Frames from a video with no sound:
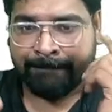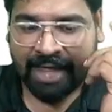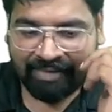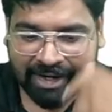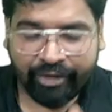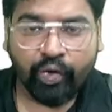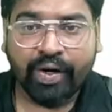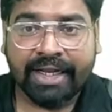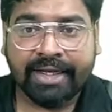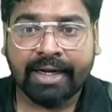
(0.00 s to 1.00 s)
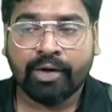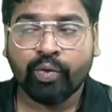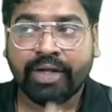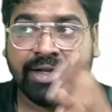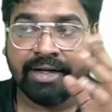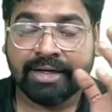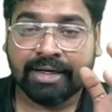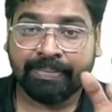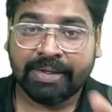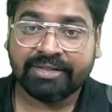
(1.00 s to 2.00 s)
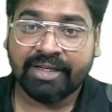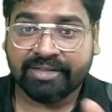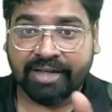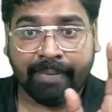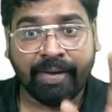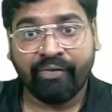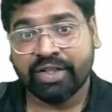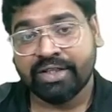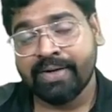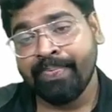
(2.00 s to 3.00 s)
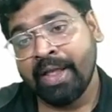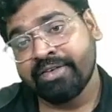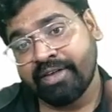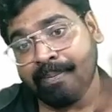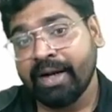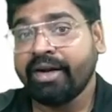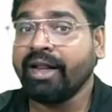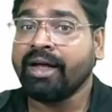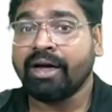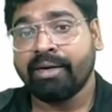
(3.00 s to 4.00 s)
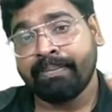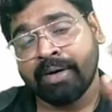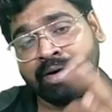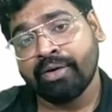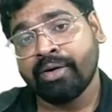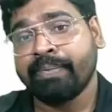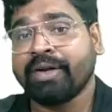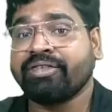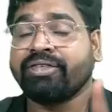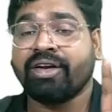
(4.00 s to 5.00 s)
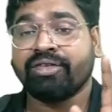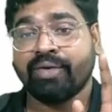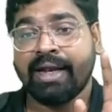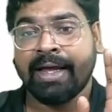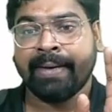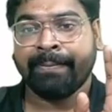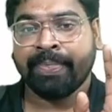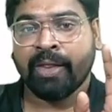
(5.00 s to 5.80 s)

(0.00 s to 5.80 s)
They will give you a clinical clue that the person is coming with a symmetric persistent swelling.